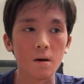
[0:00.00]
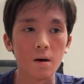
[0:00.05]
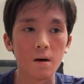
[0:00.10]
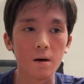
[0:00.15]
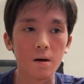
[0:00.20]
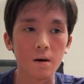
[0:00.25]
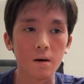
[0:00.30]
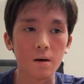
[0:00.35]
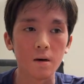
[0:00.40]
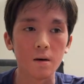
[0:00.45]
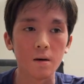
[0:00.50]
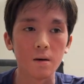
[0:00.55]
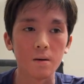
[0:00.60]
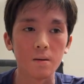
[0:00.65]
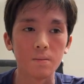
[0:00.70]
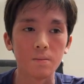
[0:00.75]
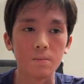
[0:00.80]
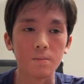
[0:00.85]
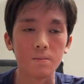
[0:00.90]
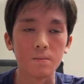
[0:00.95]

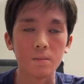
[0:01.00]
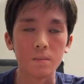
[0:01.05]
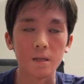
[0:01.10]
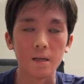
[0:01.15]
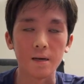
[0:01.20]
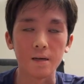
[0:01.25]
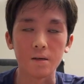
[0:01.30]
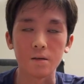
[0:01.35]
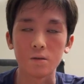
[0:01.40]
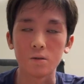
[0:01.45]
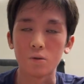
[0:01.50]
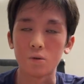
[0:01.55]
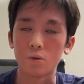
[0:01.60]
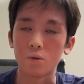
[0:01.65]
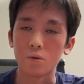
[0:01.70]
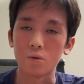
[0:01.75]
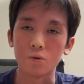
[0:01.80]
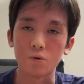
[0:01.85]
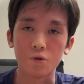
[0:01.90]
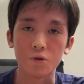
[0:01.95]
um like
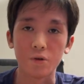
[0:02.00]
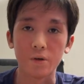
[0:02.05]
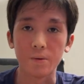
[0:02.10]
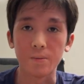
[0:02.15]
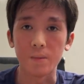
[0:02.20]
2 to 3